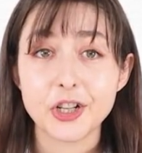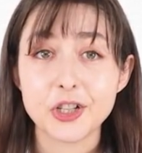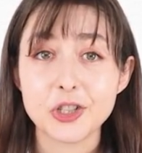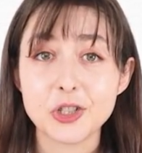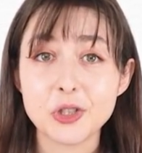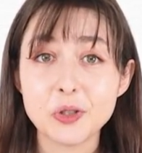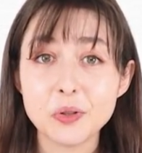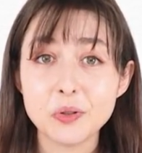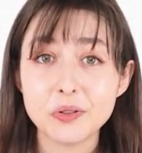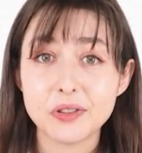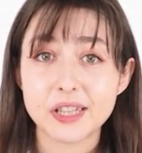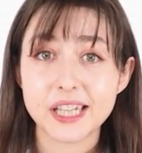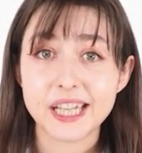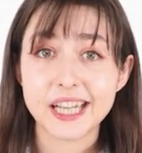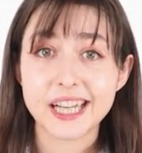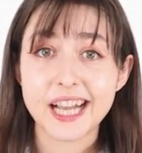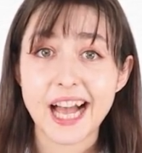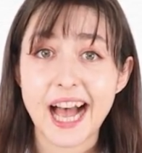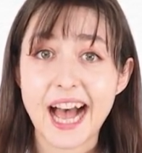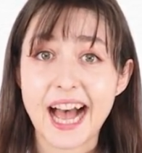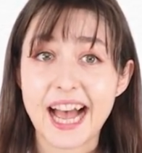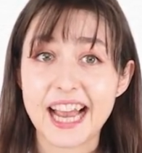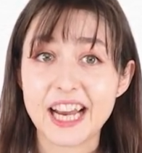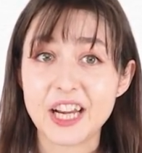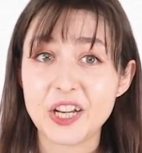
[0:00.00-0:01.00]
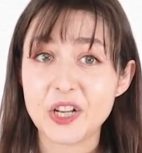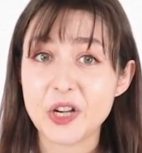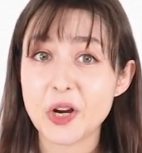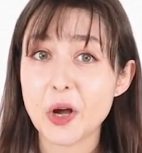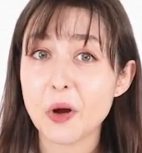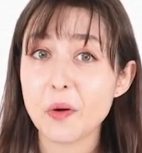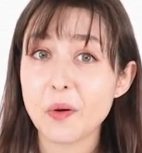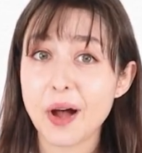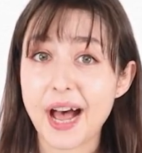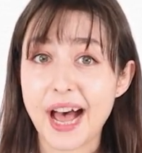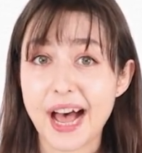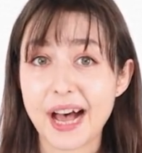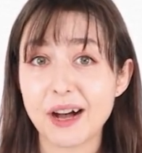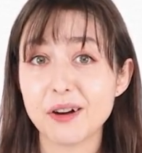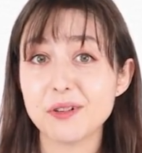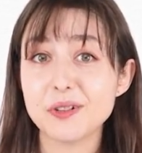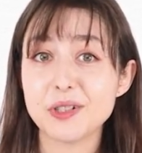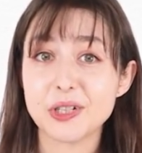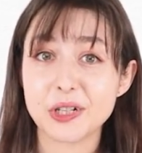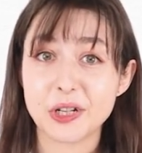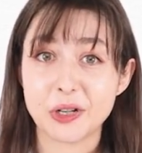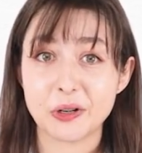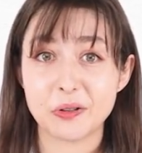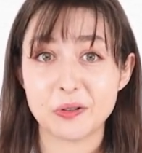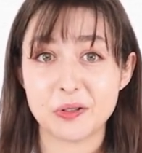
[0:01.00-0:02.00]
You think I know how
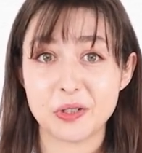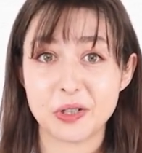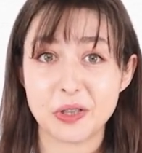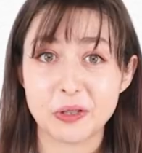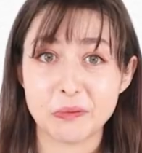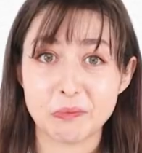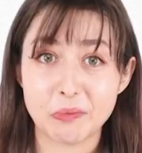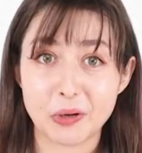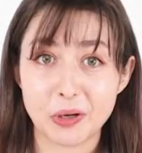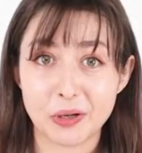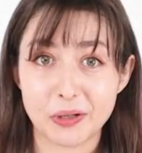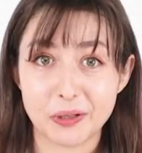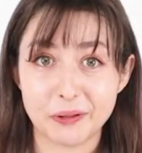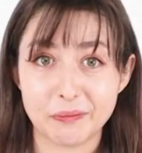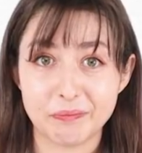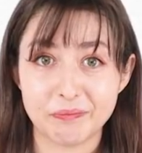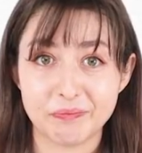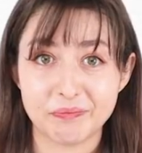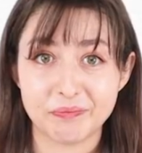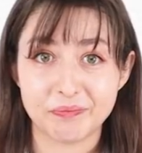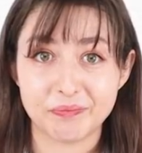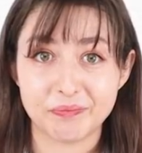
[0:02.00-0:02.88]
to go to the mall.